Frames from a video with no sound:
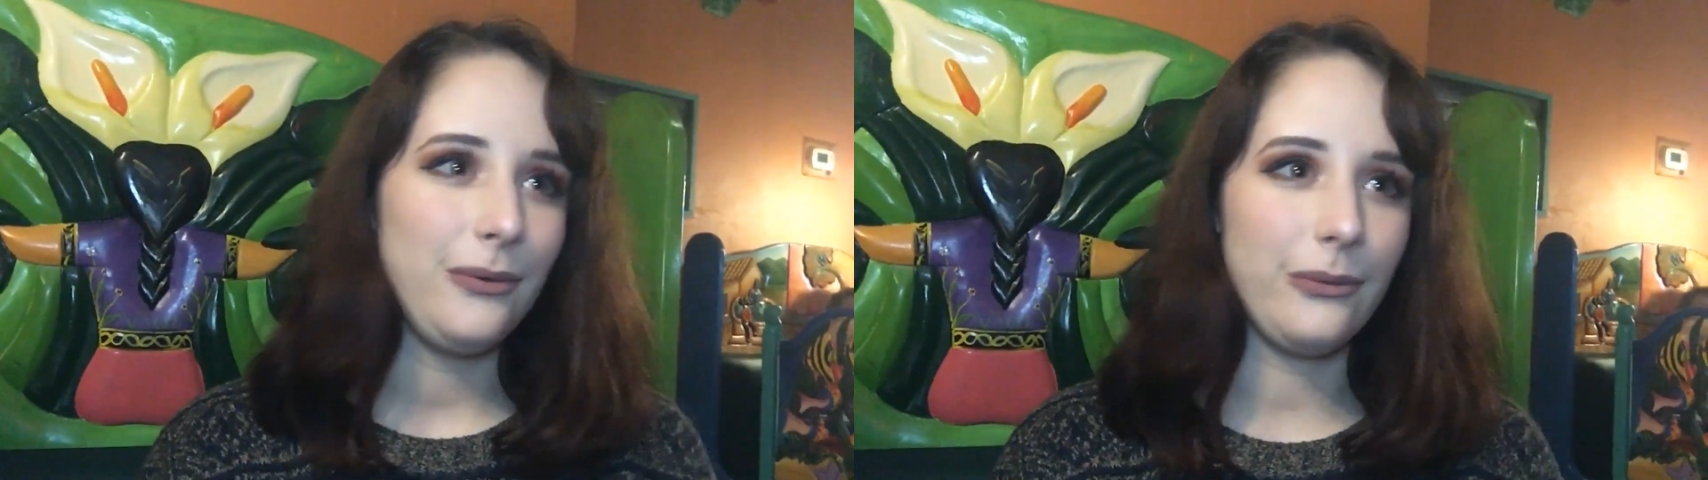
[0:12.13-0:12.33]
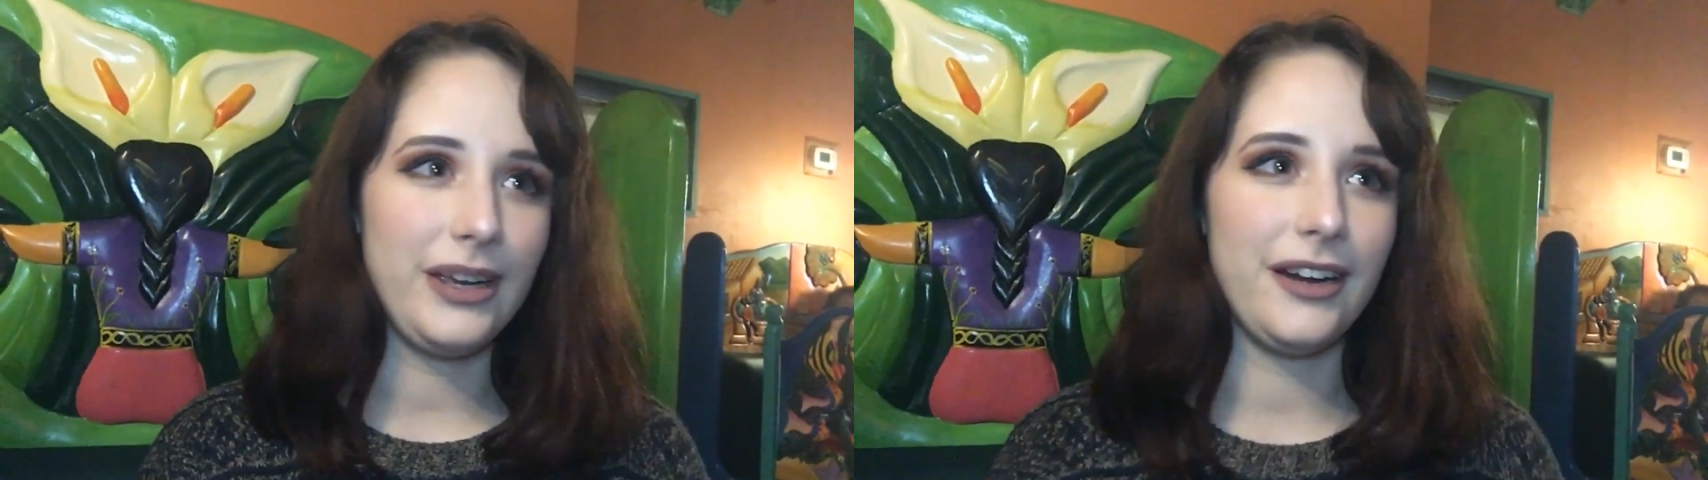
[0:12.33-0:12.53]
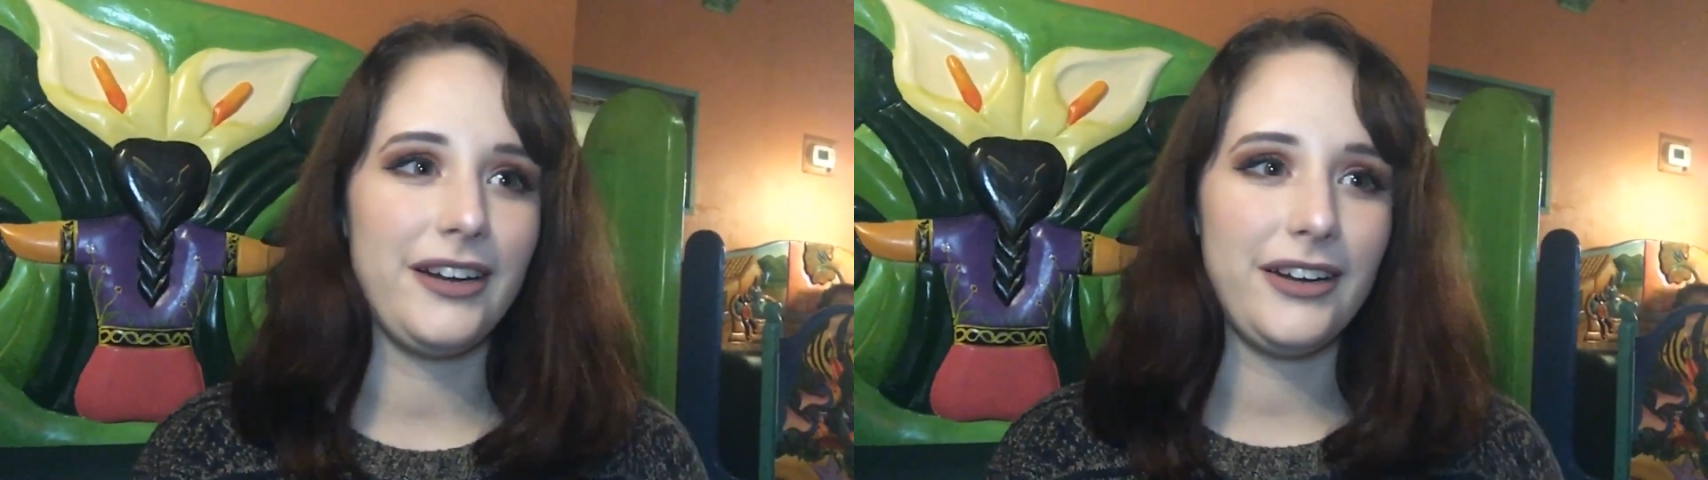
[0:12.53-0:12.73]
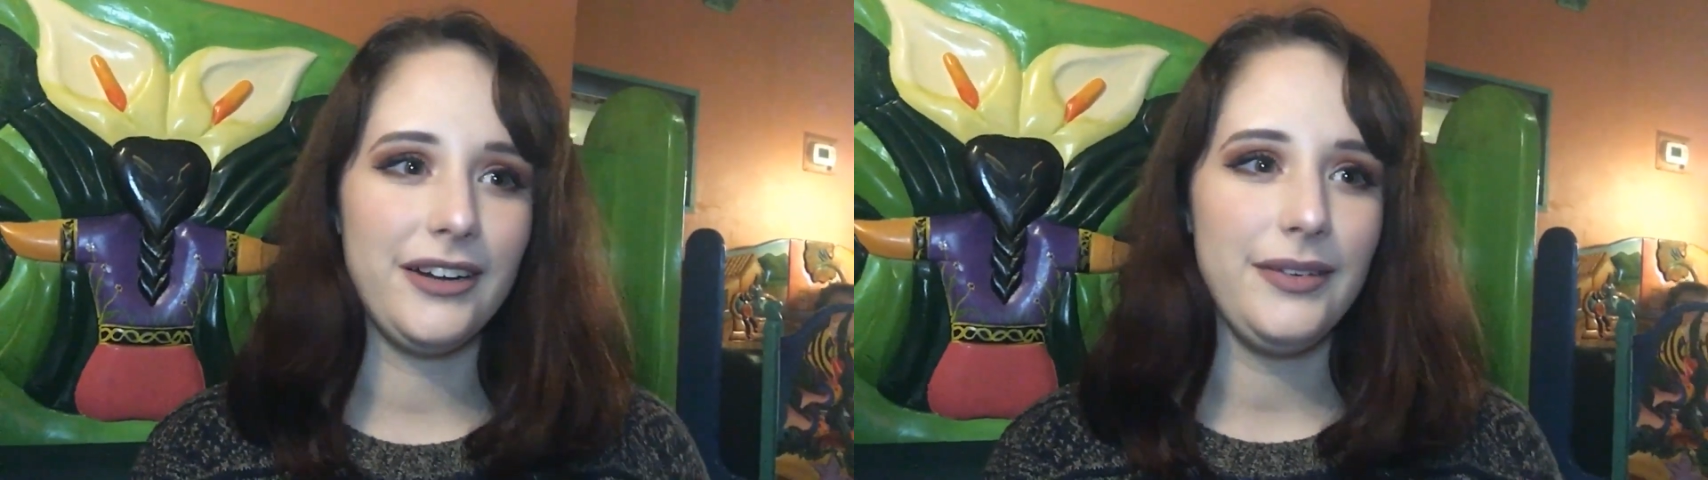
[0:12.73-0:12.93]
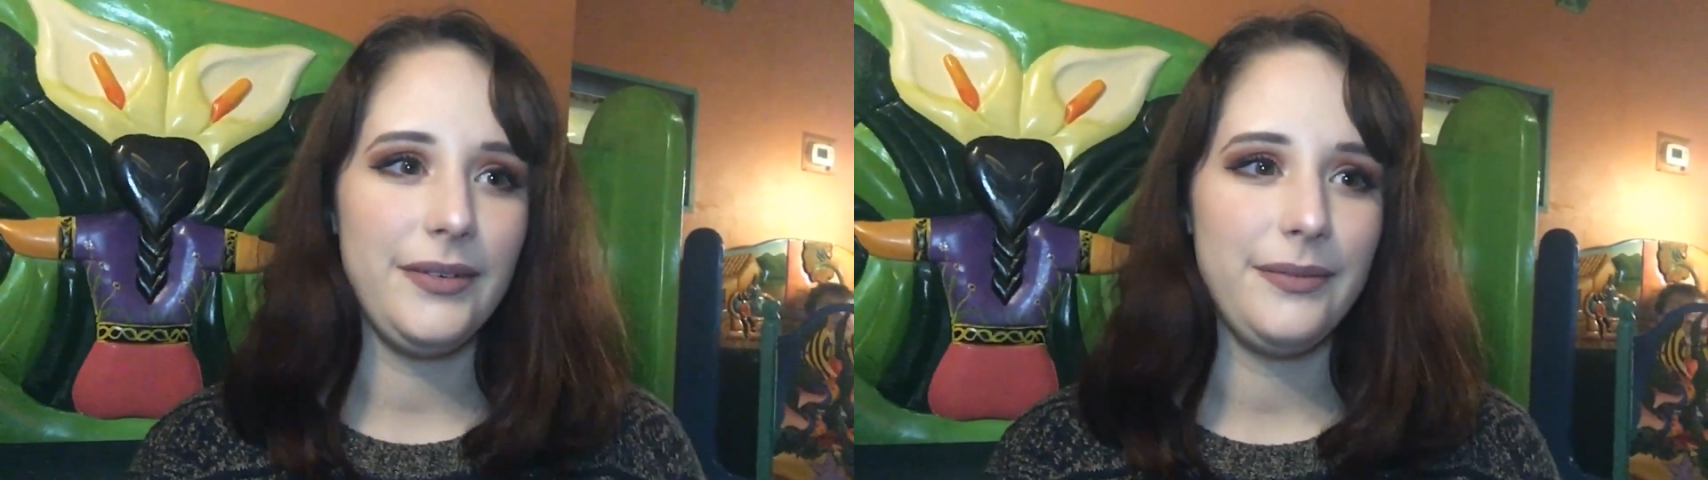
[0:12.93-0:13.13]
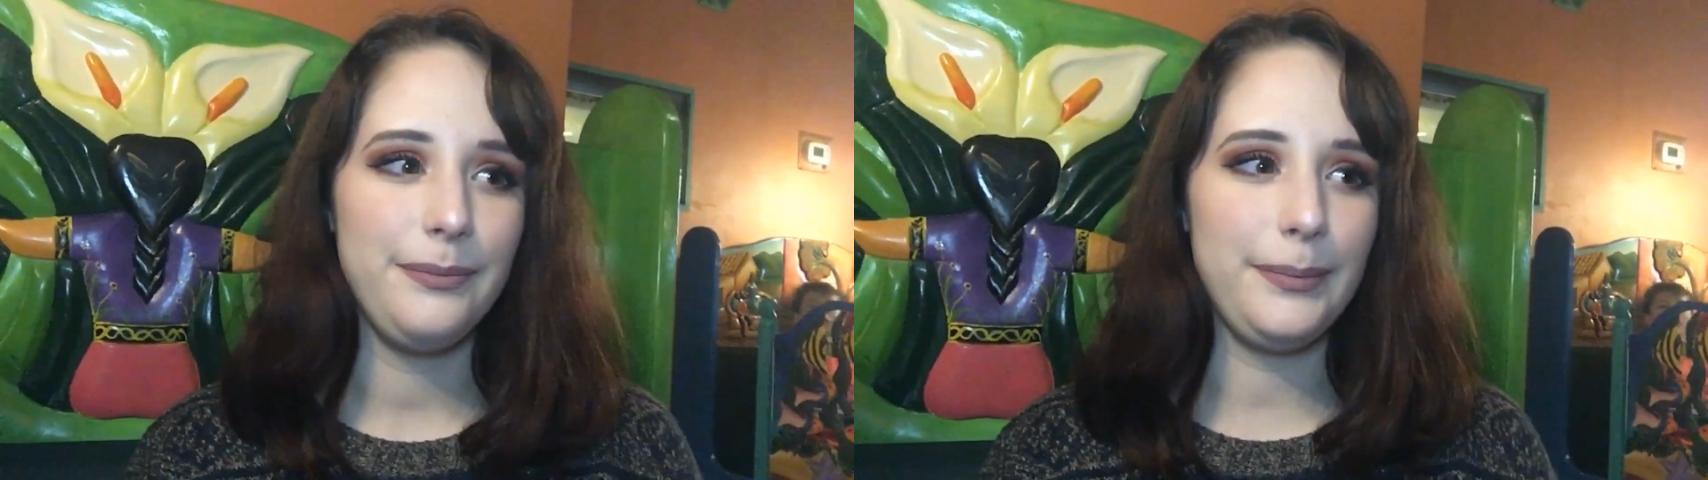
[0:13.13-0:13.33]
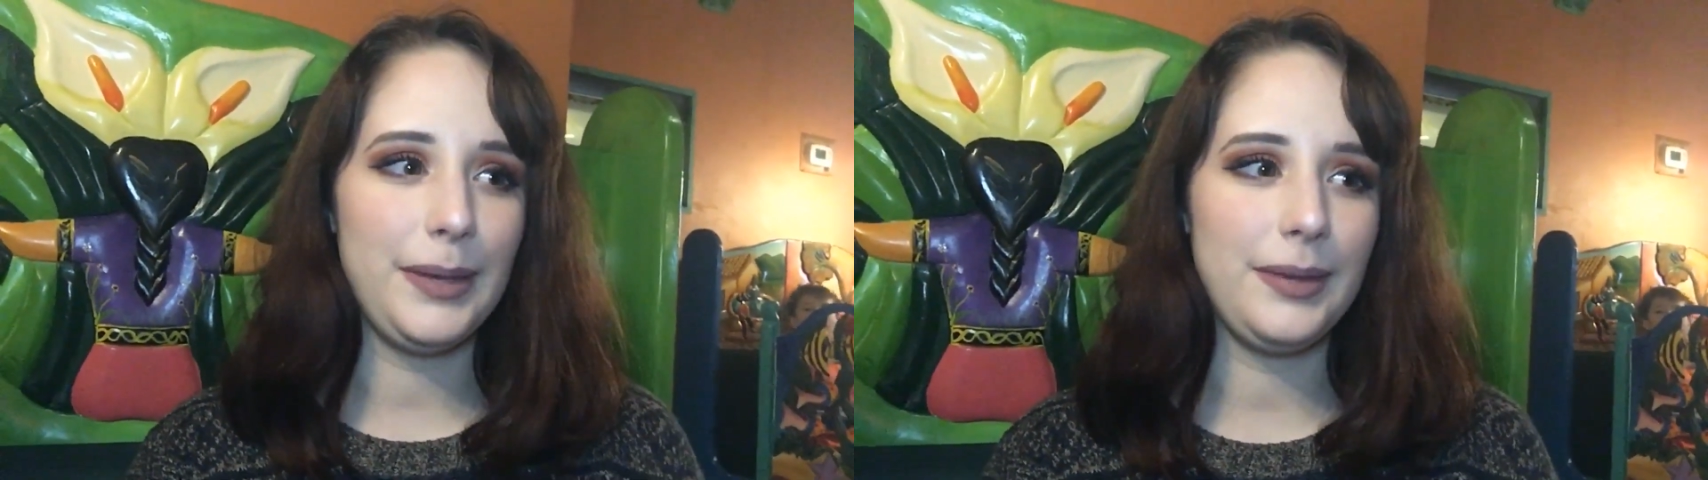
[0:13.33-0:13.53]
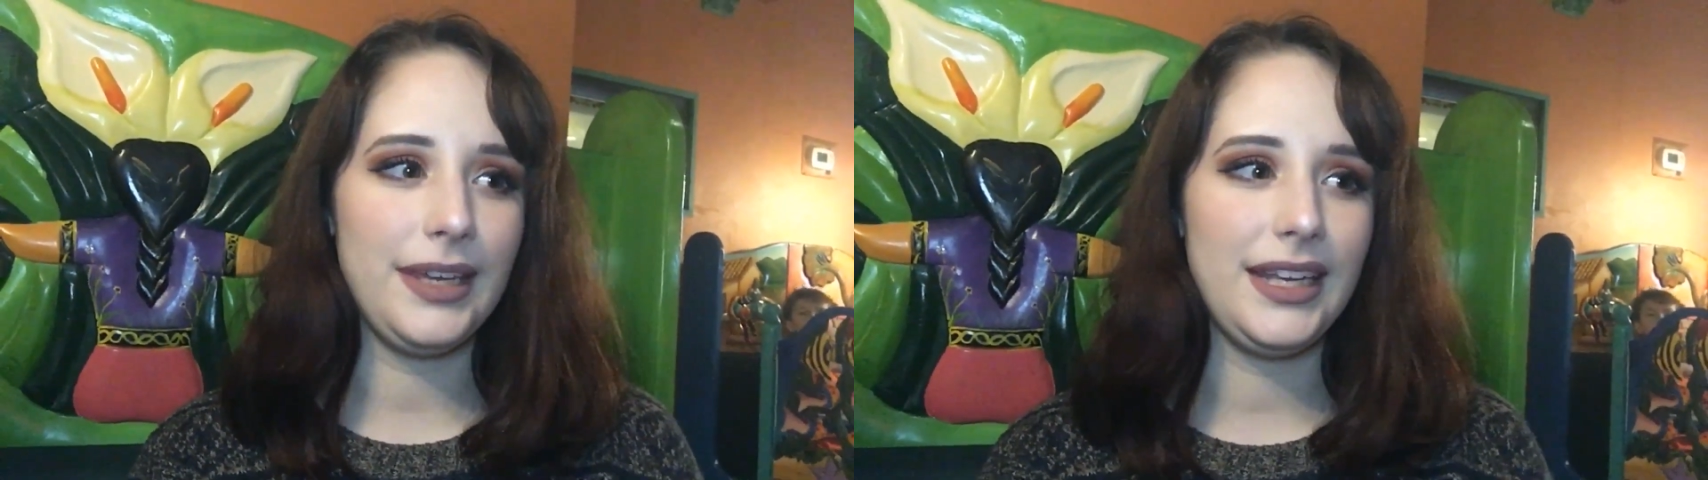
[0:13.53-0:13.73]
We are
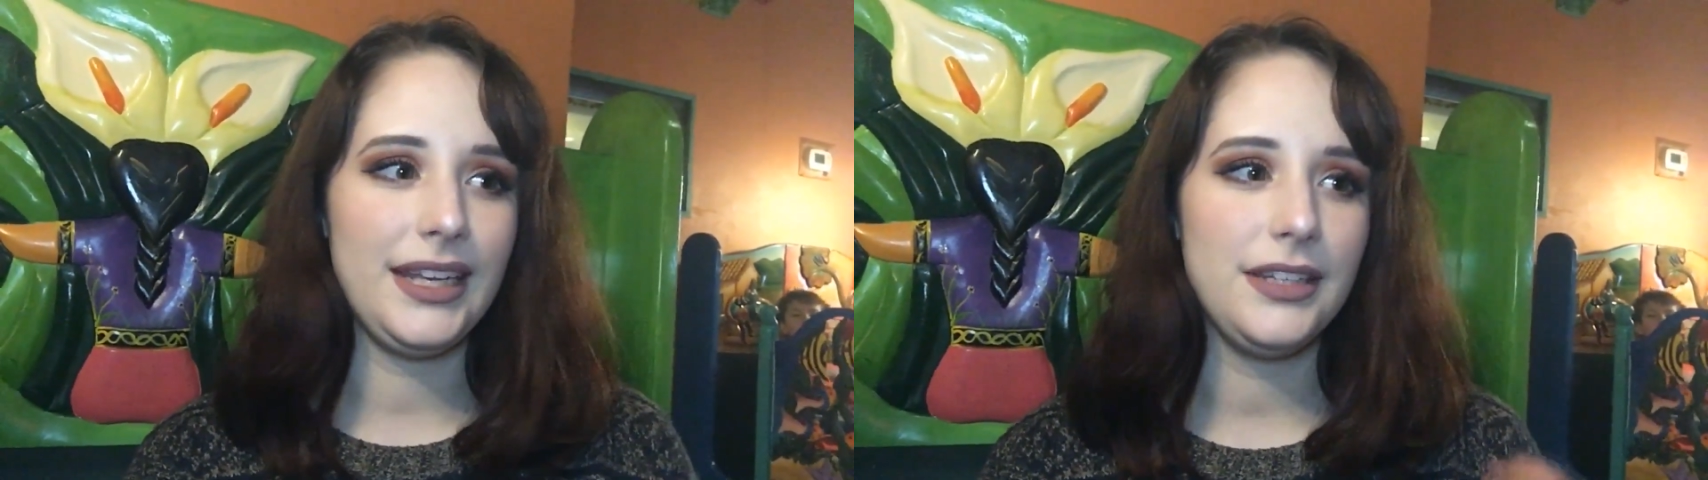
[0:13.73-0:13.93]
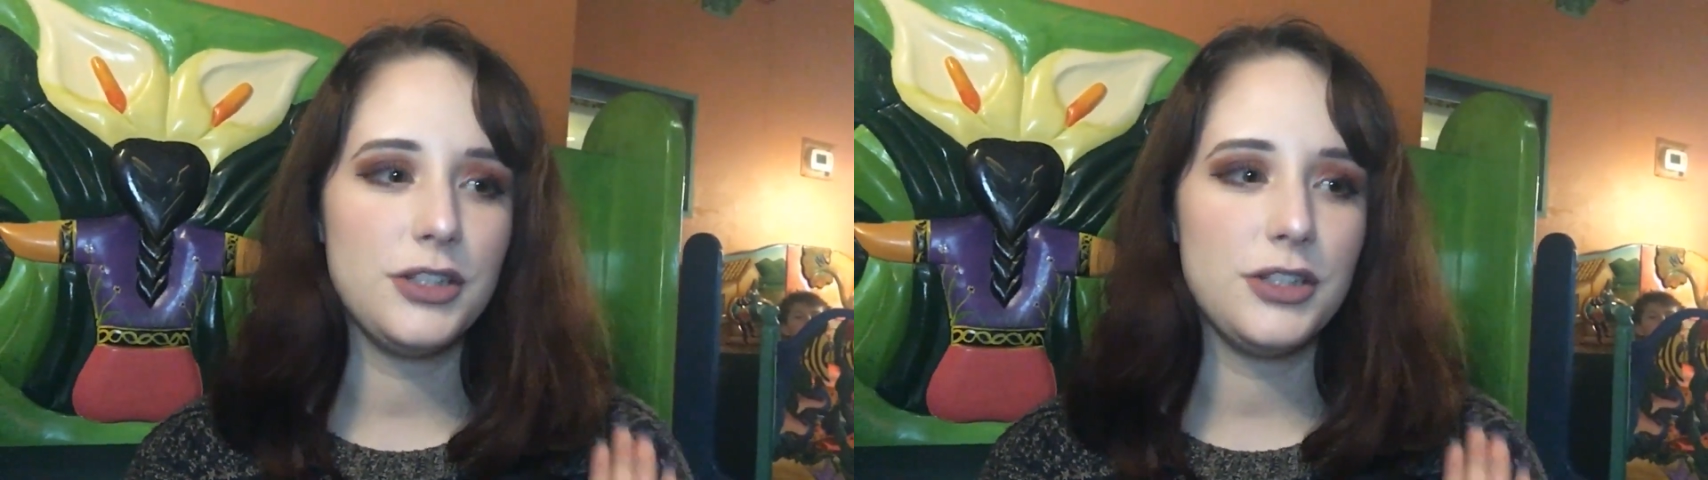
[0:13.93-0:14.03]
maybe